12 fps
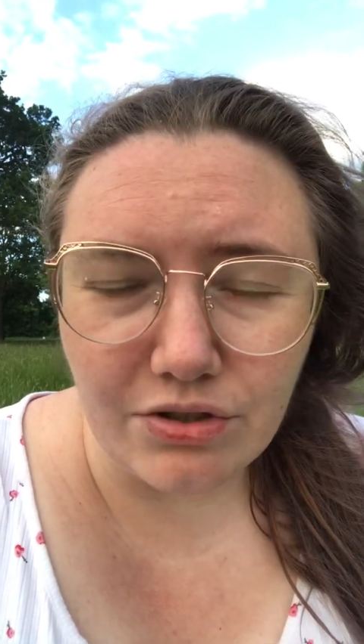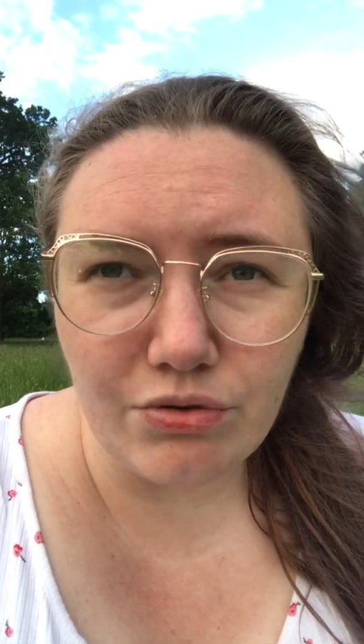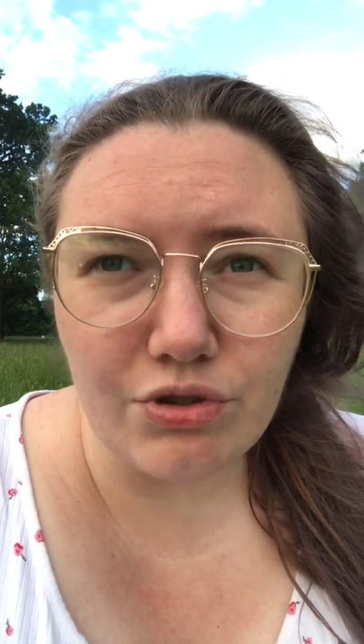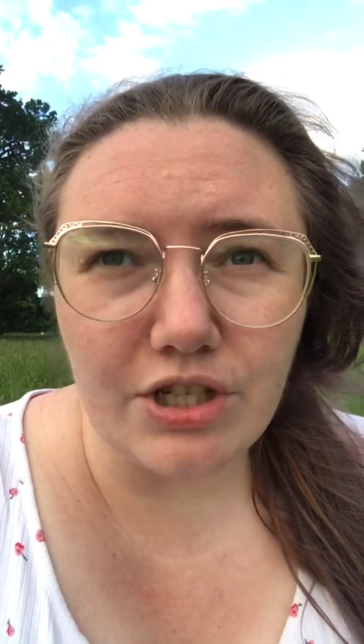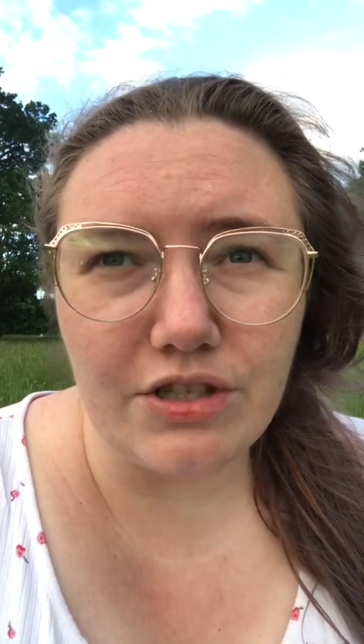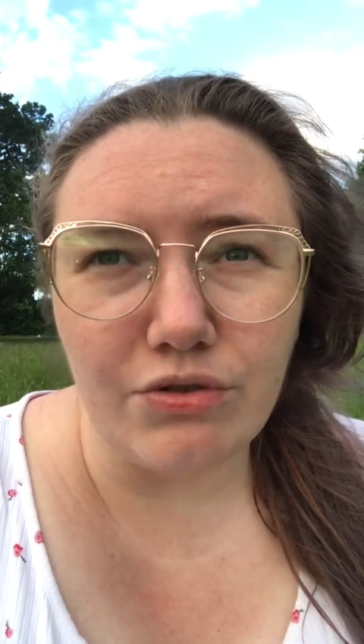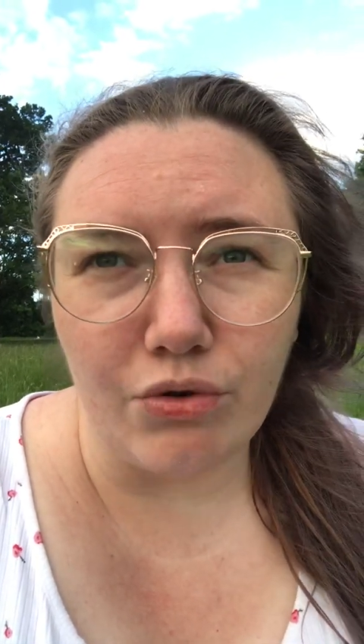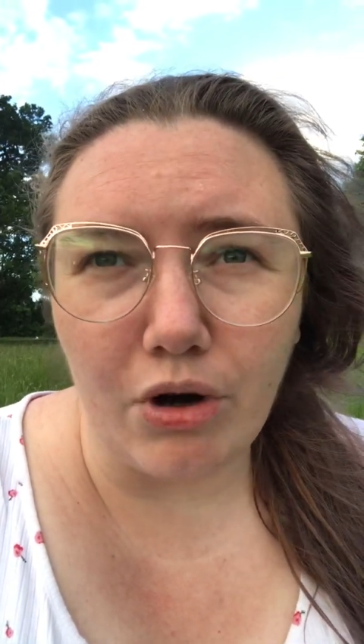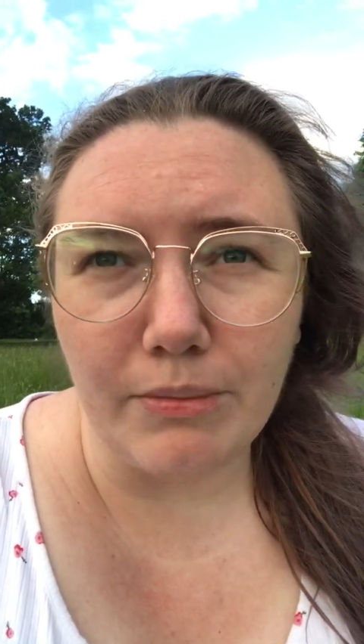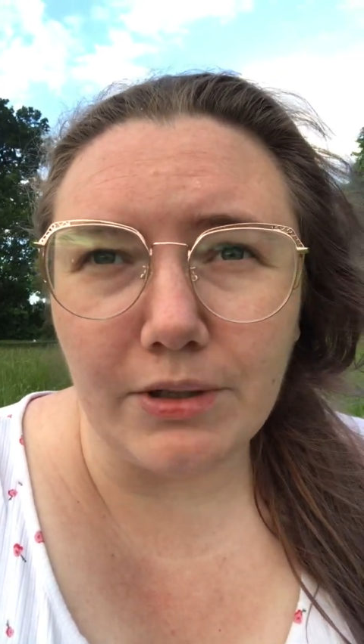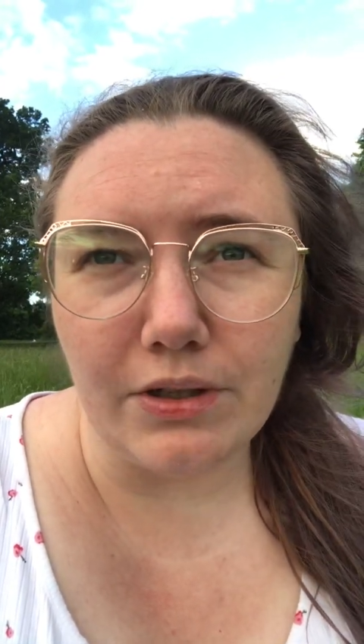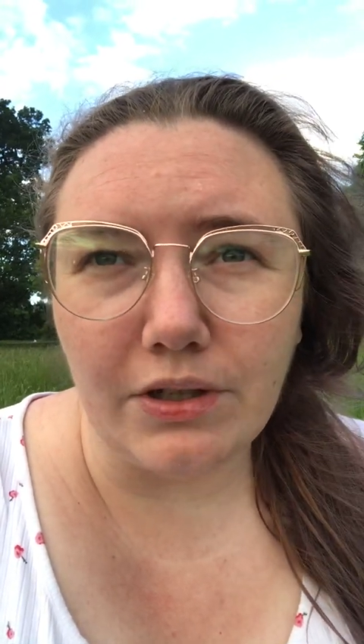to just
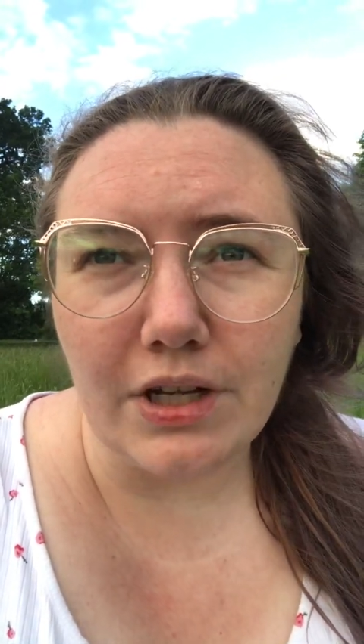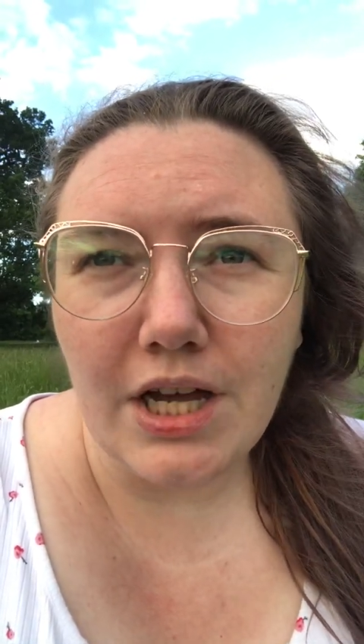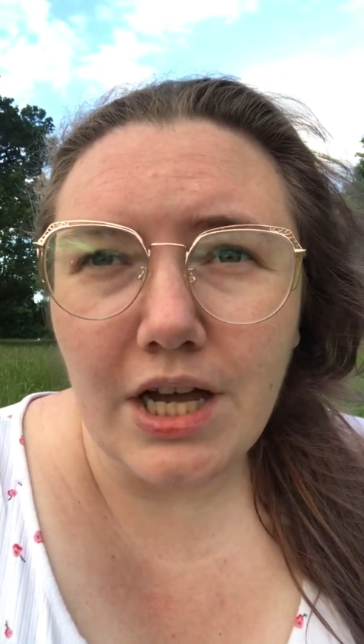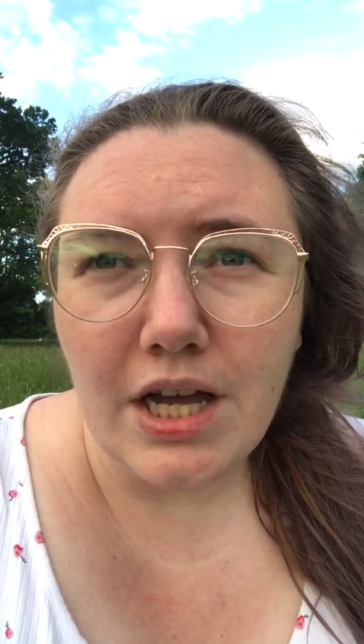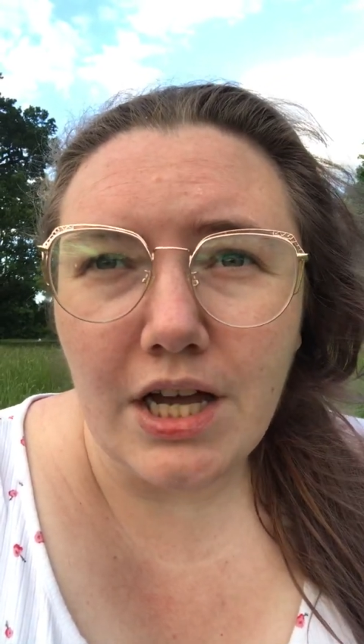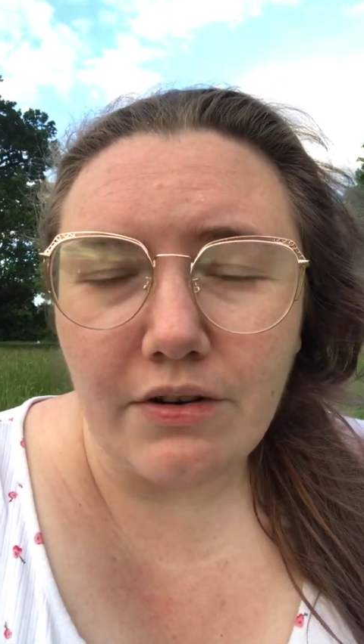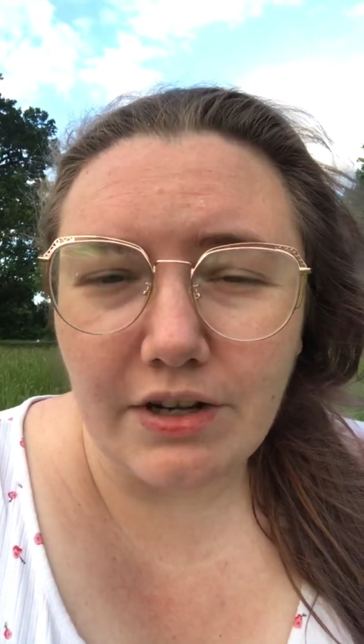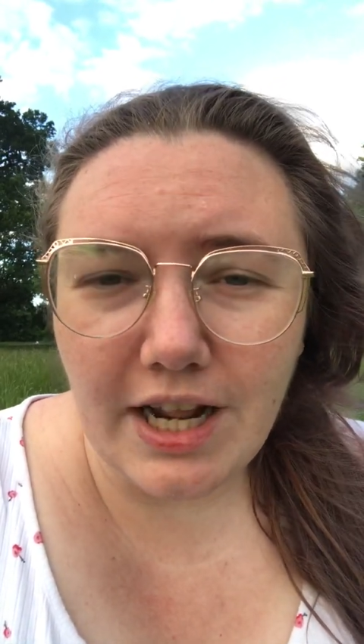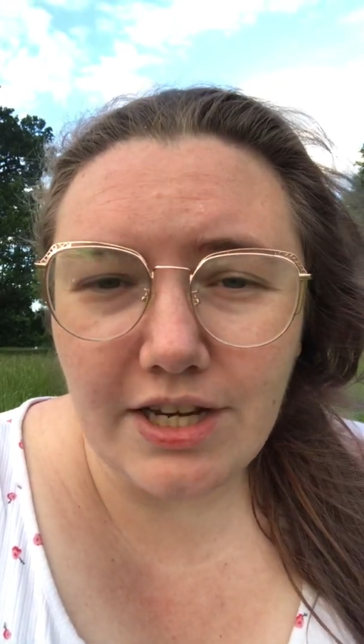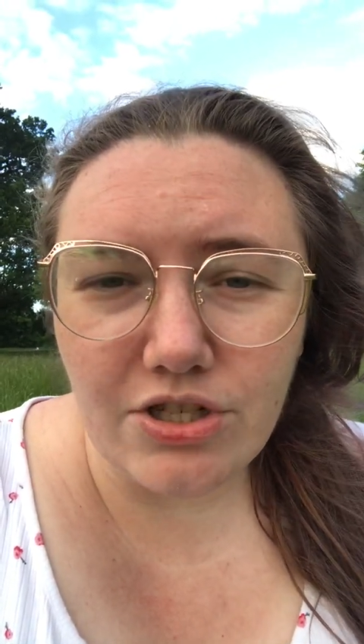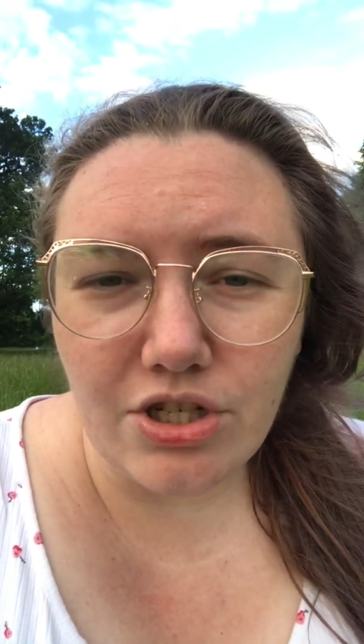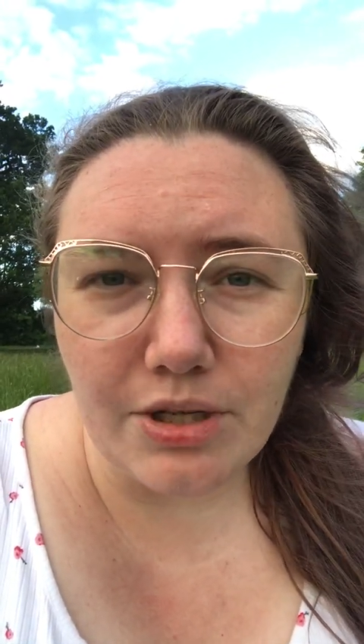normal
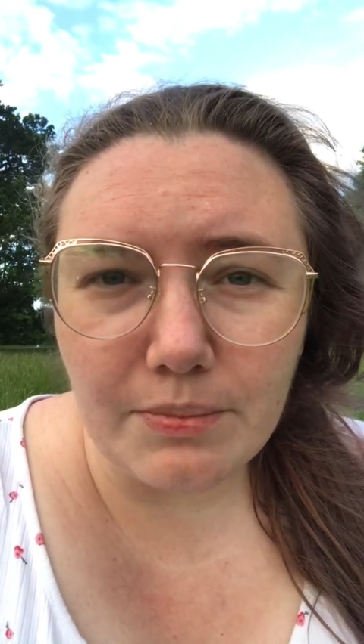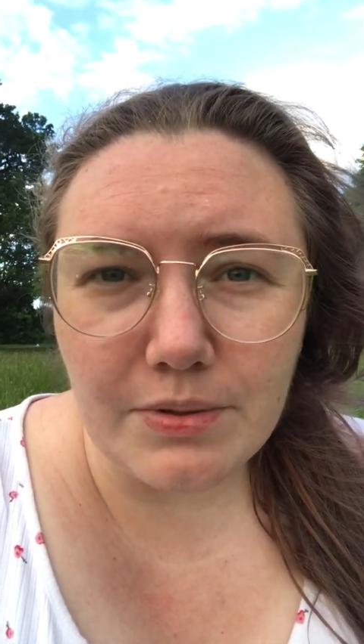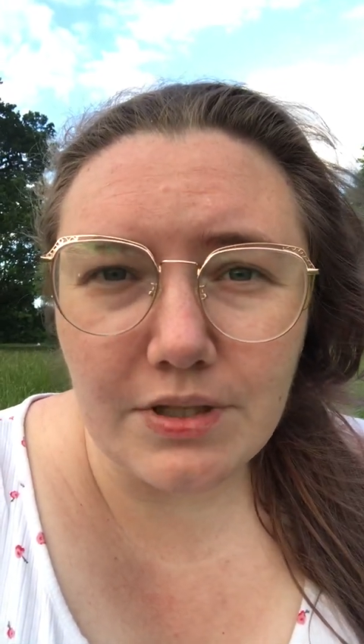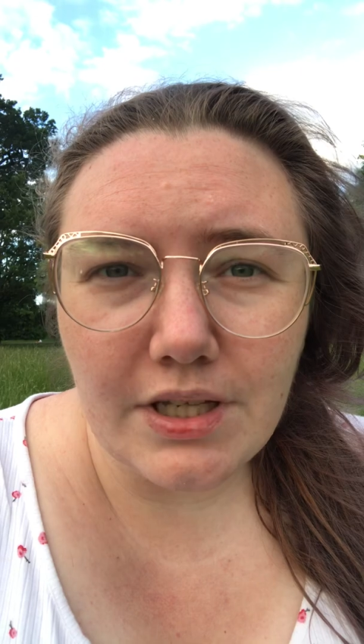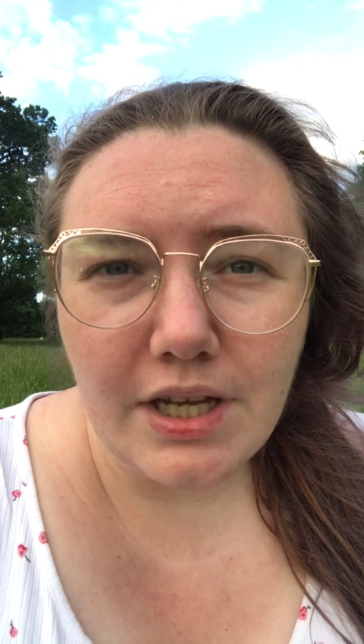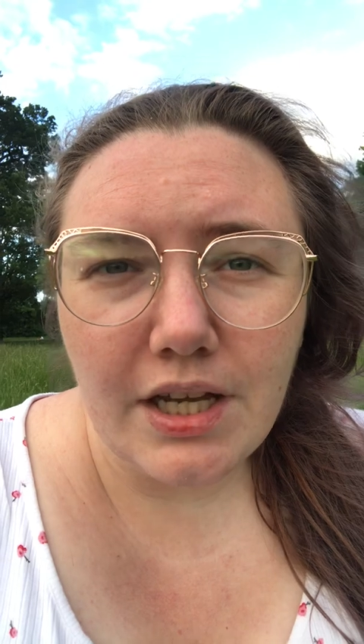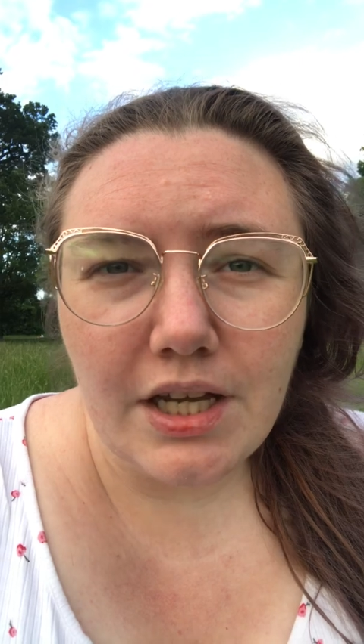relationships